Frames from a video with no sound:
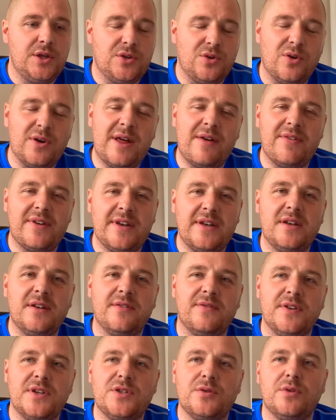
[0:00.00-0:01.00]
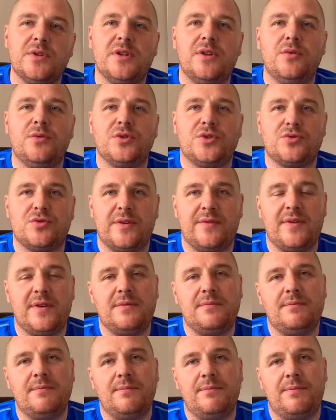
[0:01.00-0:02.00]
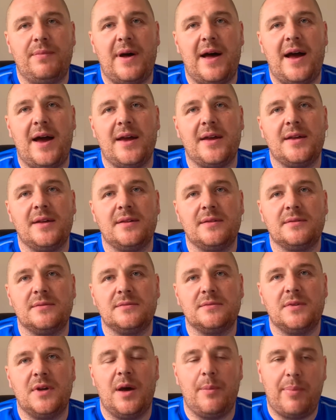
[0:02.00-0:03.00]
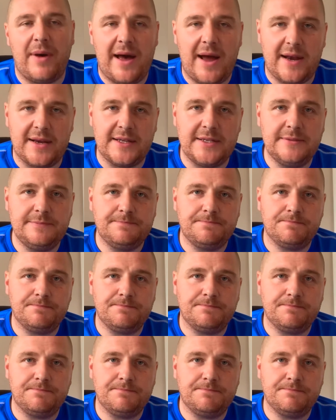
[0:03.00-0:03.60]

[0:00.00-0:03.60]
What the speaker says: don't have an individual who's driven by a party.